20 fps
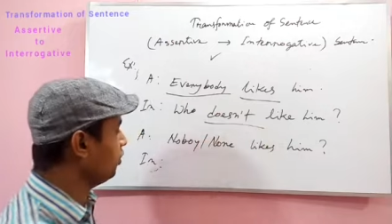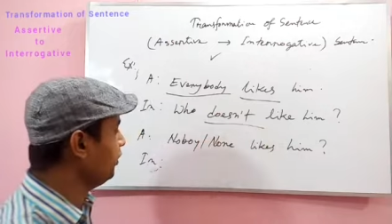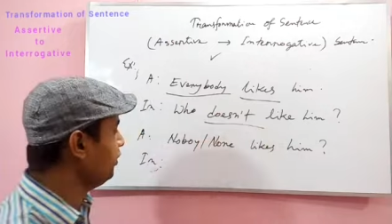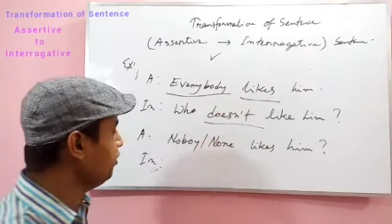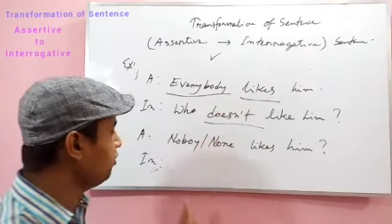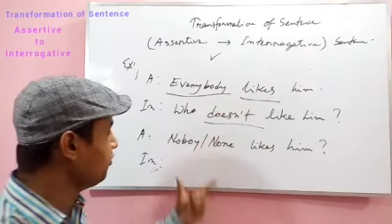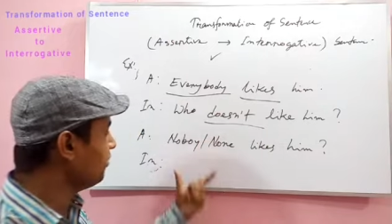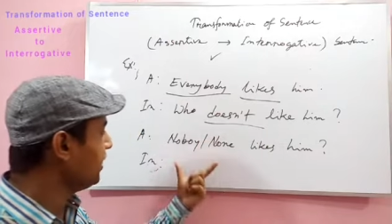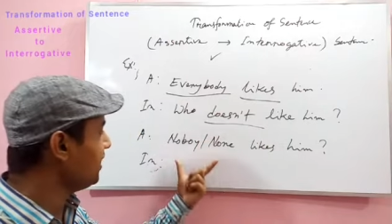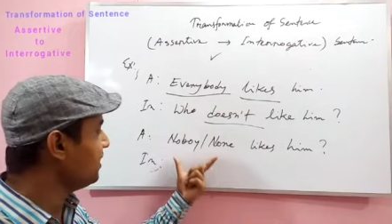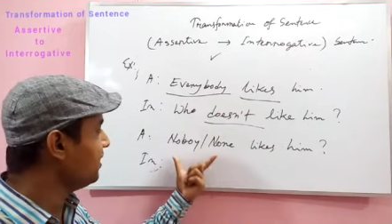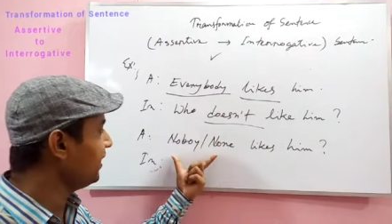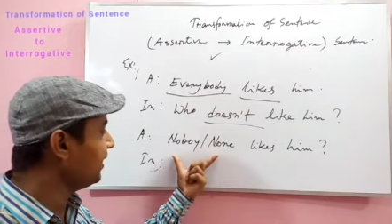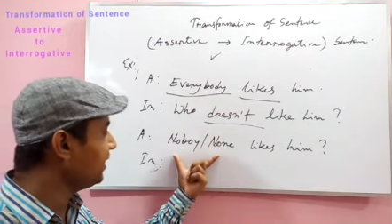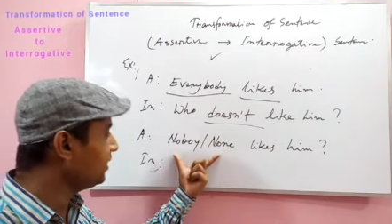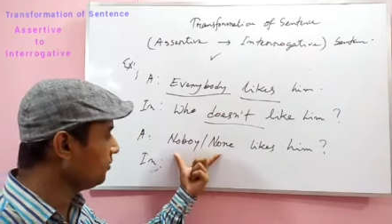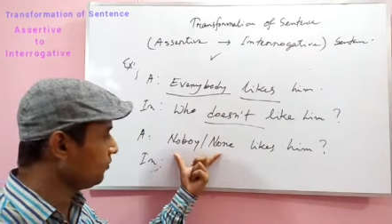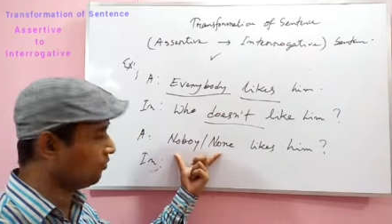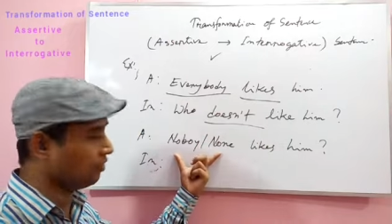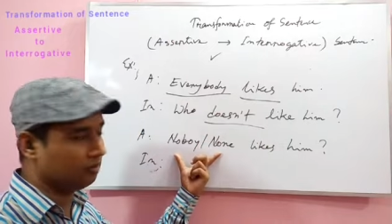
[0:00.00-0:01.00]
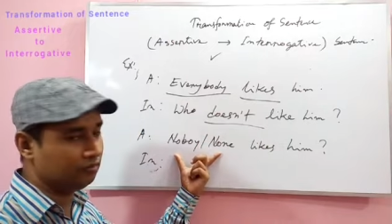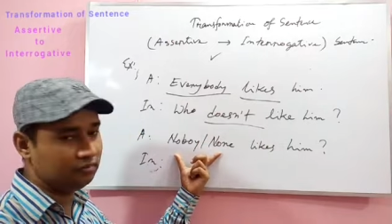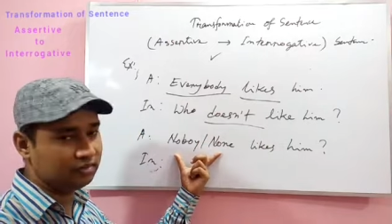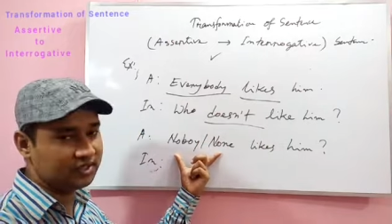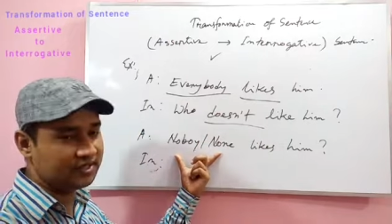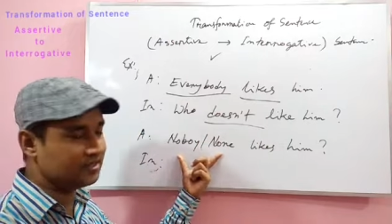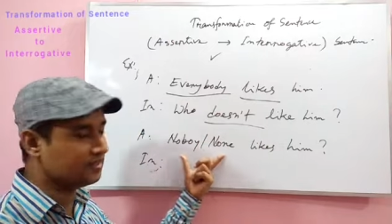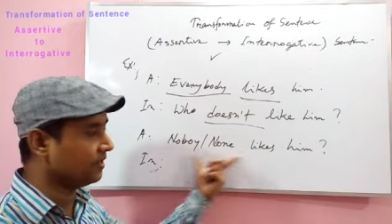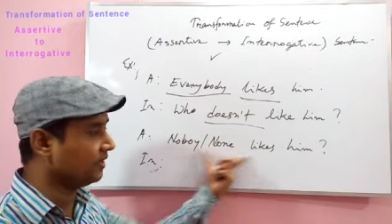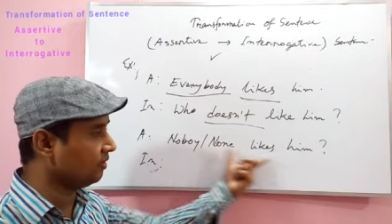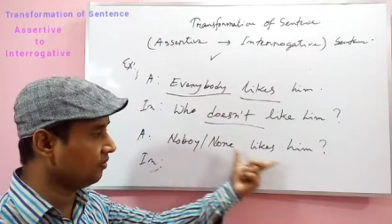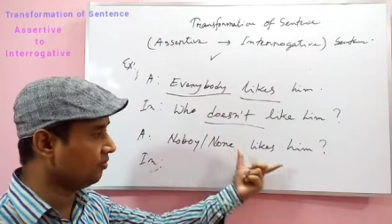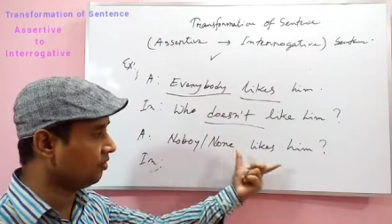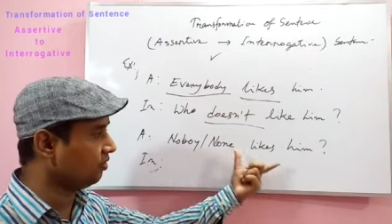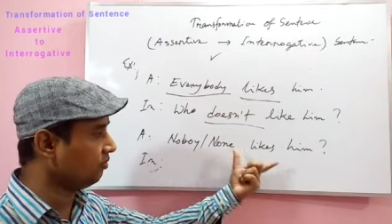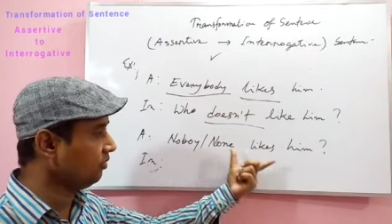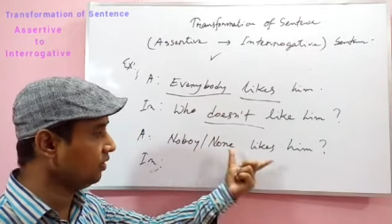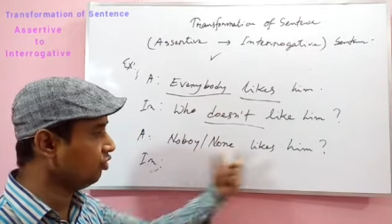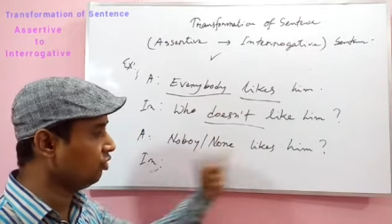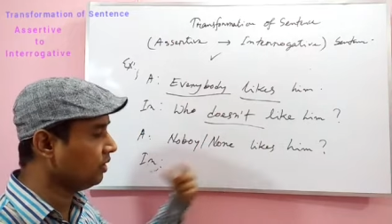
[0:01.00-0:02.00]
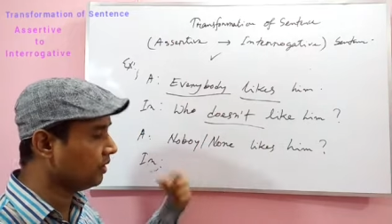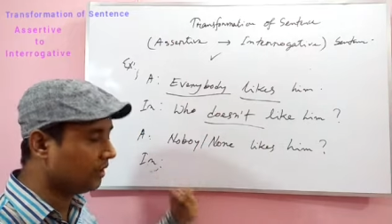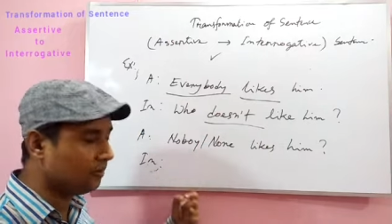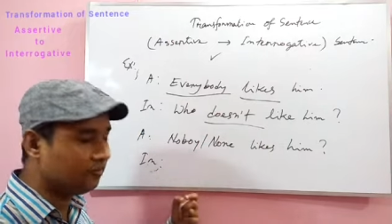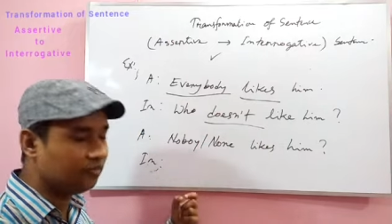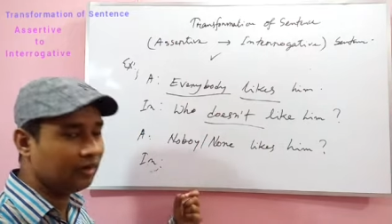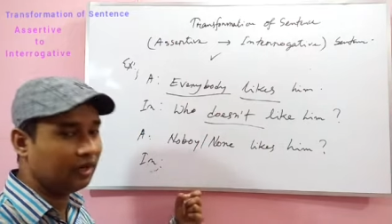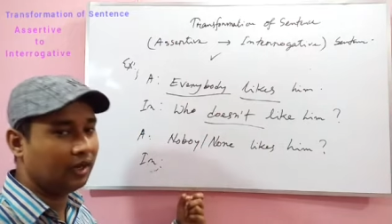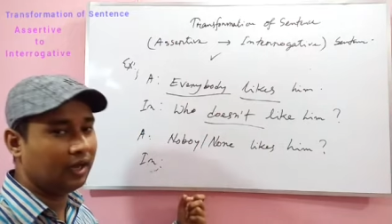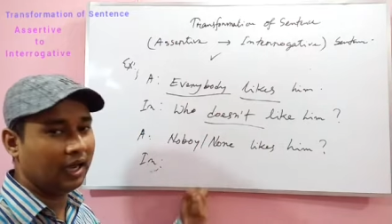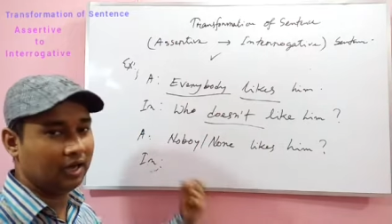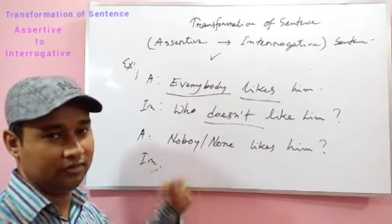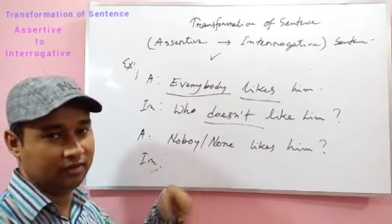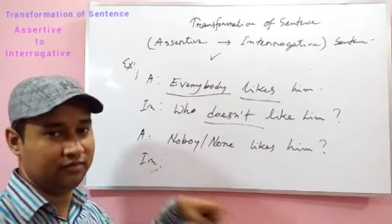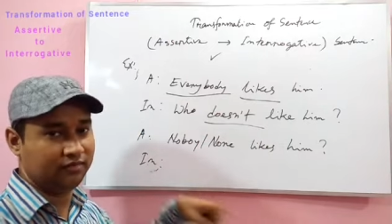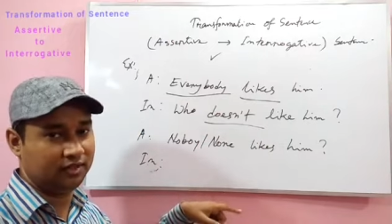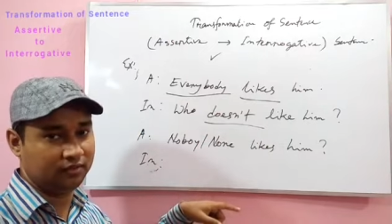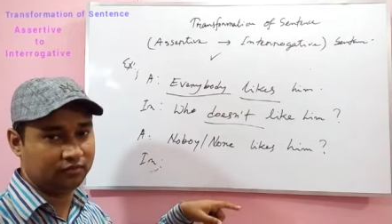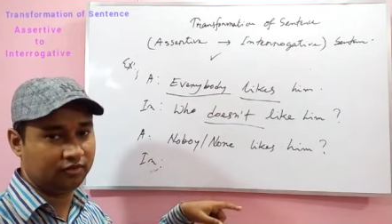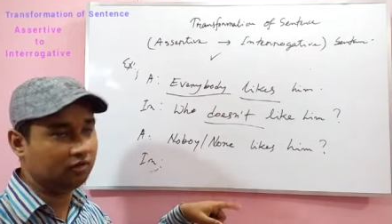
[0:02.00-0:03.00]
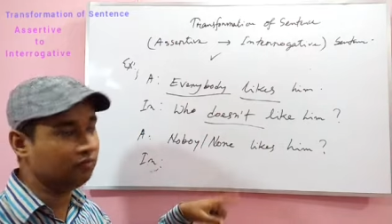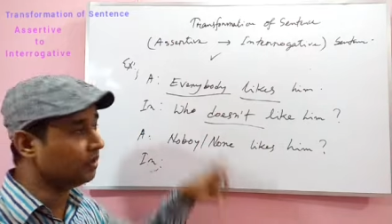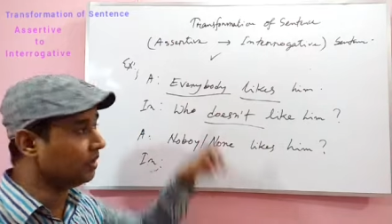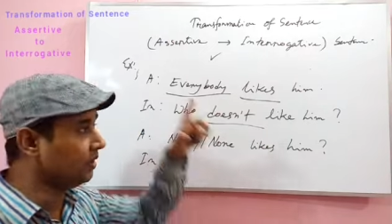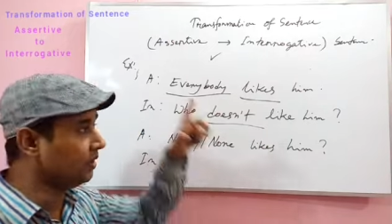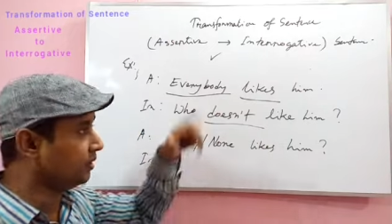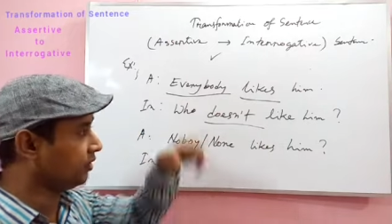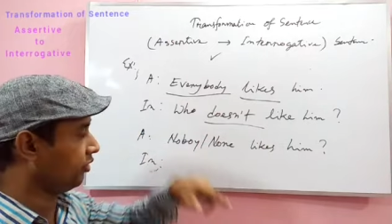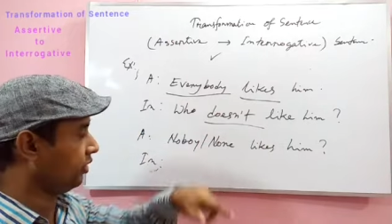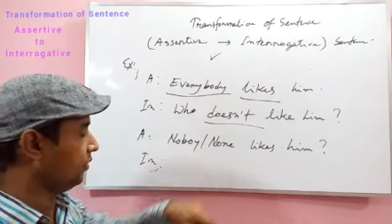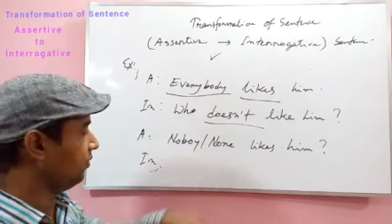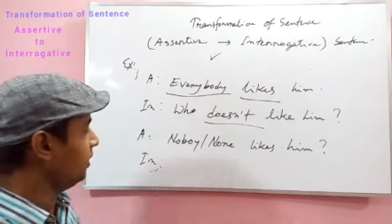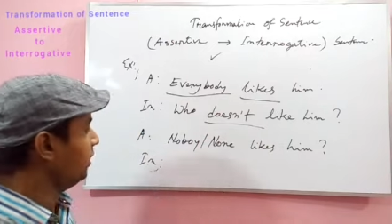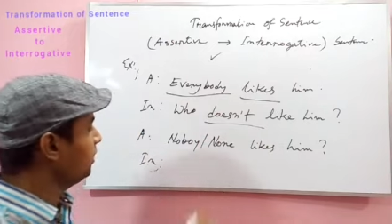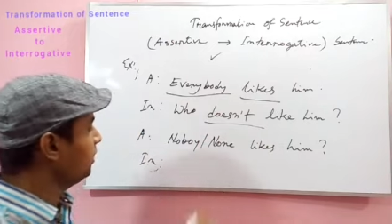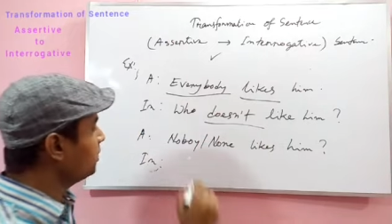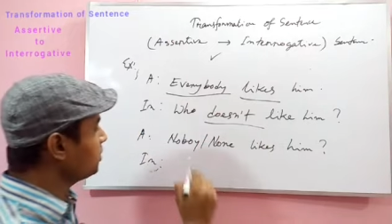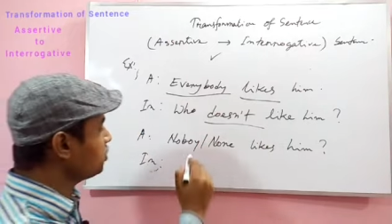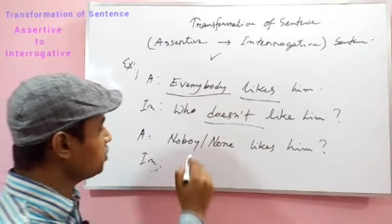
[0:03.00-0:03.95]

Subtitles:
When you find negative form, this is negative form, you will give affirmative form in interrogative.